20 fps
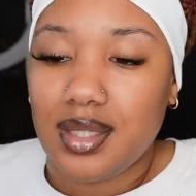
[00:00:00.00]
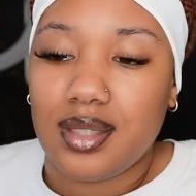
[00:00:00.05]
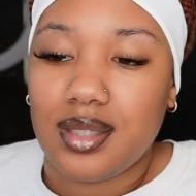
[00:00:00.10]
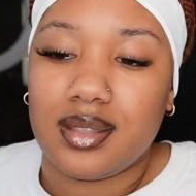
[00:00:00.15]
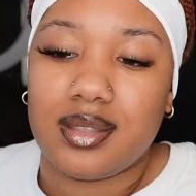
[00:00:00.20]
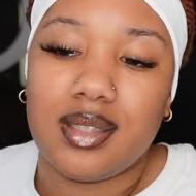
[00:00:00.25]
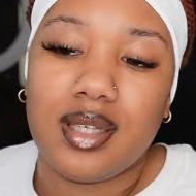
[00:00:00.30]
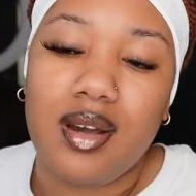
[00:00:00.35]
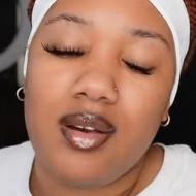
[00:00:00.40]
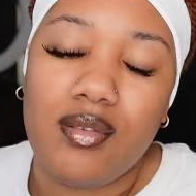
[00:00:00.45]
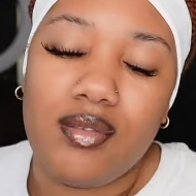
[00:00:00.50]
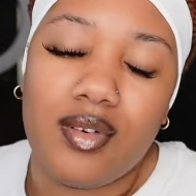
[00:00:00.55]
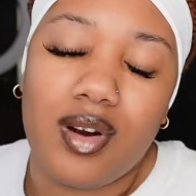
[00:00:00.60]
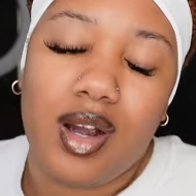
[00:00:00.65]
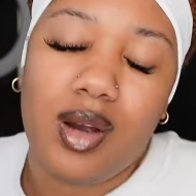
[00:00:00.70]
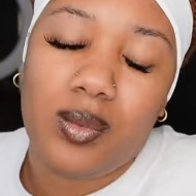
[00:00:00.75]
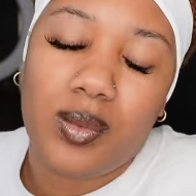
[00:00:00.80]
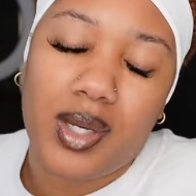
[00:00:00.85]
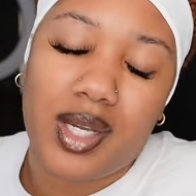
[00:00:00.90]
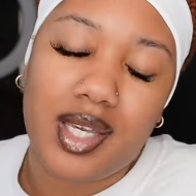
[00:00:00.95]
Something
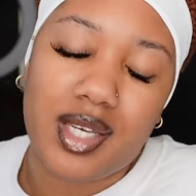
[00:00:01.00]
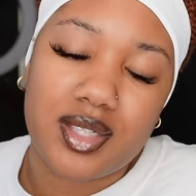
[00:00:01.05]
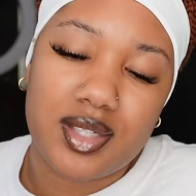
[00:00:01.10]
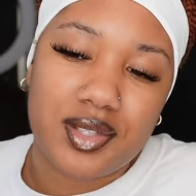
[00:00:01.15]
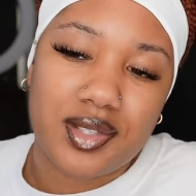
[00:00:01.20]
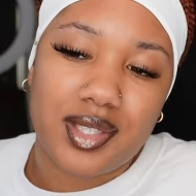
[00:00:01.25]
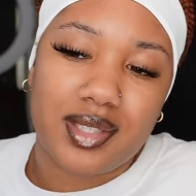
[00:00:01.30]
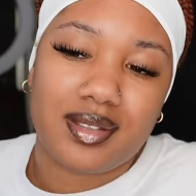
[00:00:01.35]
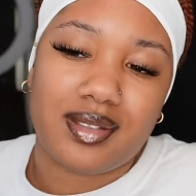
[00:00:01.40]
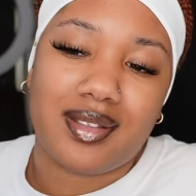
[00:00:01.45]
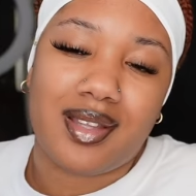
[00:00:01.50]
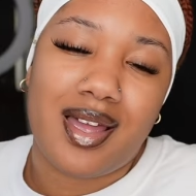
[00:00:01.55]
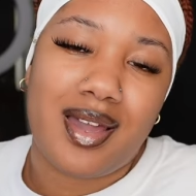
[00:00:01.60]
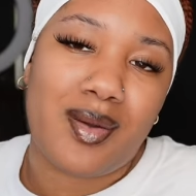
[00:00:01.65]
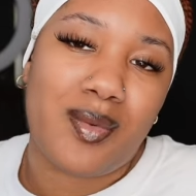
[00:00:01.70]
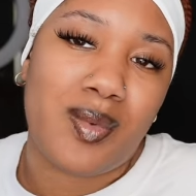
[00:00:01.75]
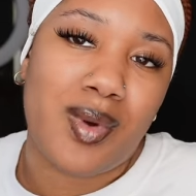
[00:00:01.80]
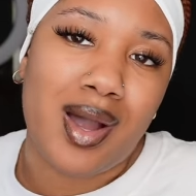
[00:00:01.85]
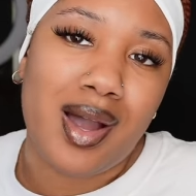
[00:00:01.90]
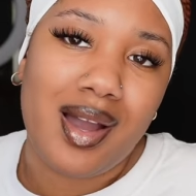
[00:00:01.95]
wrong with Kendrick.
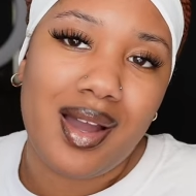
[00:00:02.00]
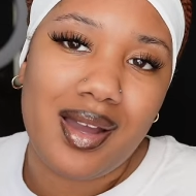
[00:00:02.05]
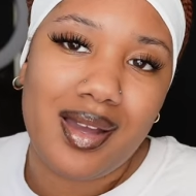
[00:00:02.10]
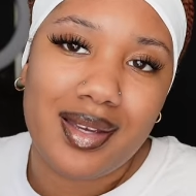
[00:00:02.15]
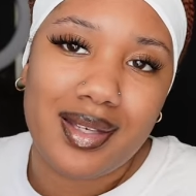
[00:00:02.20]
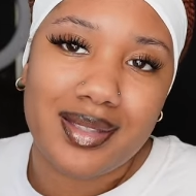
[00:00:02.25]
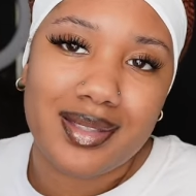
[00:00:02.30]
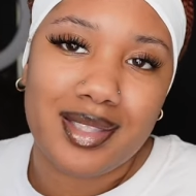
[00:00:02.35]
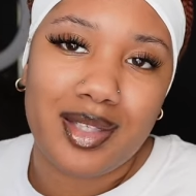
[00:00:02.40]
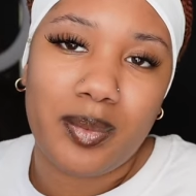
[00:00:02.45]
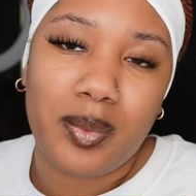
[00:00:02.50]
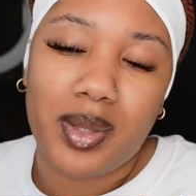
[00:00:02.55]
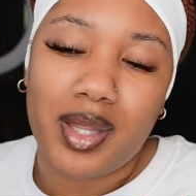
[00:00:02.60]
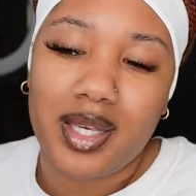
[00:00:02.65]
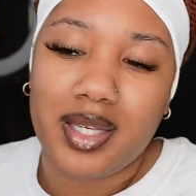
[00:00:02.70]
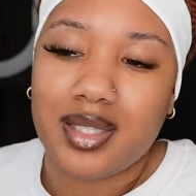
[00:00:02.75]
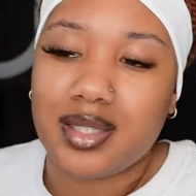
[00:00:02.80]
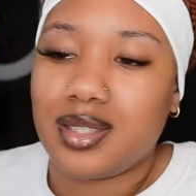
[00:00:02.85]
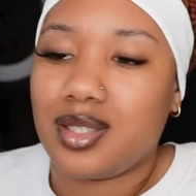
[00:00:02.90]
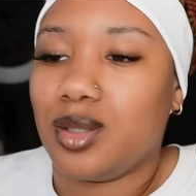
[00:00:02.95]
Like, why is he
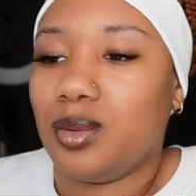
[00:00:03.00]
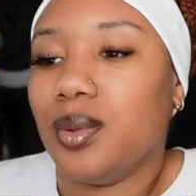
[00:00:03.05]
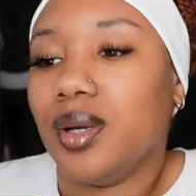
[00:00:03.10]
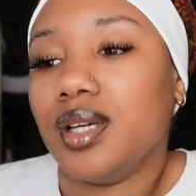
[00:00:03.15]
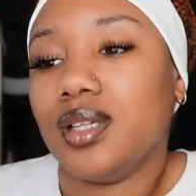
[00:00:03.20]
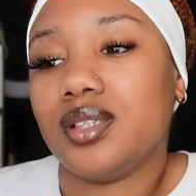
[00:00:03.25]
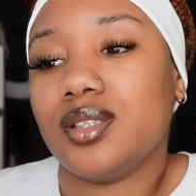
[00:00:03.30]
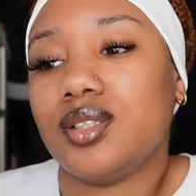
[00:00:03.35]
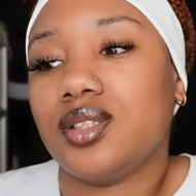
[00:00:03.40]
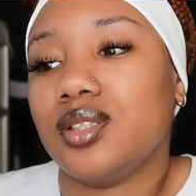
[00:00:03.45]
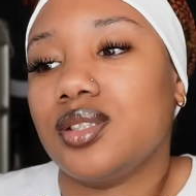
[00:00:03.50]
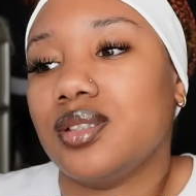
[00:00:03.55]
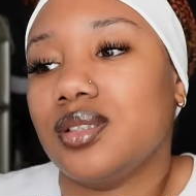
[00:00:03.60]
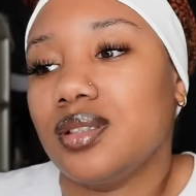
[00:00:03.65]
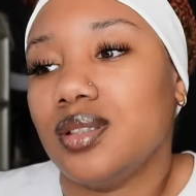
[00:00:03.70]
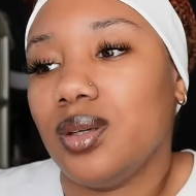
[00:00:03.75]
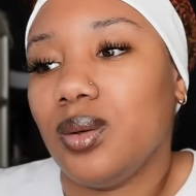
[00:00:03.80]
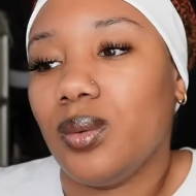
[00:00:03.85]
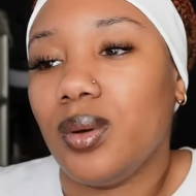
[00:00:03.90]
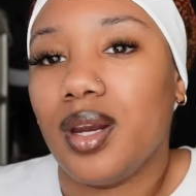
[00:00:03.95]
playing so much
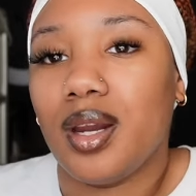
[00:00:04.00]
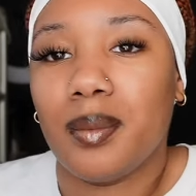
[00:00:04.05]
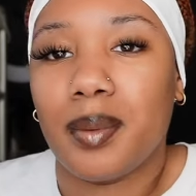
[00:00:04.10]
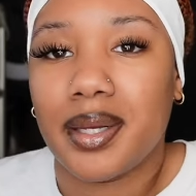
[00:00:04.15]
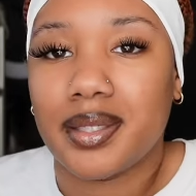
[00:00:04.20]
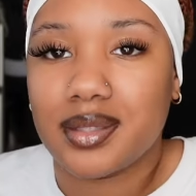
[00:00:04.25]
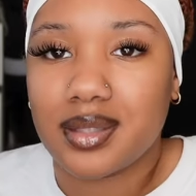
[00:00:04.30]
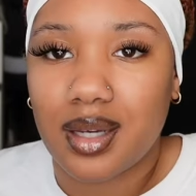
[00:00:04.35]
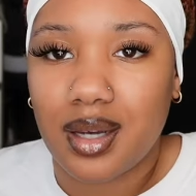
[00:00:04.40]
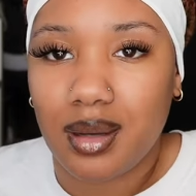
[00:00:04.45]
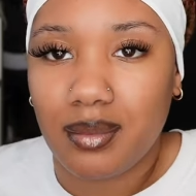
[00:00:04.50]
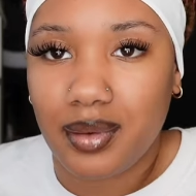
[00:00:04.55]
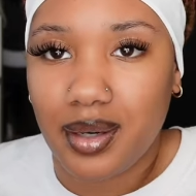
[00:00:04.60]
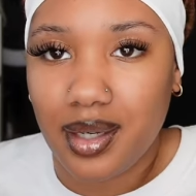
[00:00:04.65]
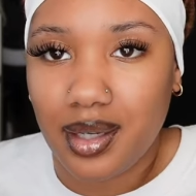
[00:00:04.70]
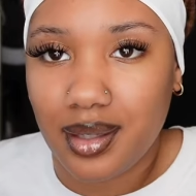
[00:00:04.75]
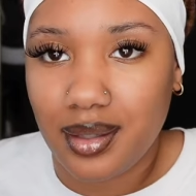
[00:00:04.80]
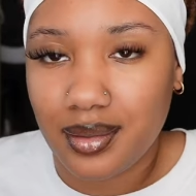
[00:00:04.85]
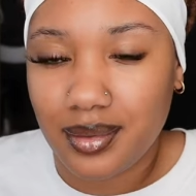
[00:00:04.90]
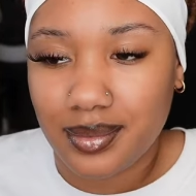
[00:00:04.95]
with everybody's talk right
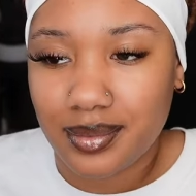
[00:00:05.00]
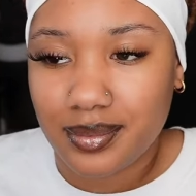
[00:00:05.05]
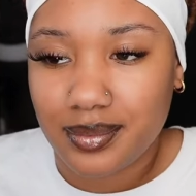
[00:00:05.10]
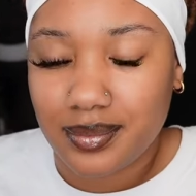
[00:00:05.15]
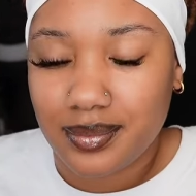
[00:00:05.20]
now?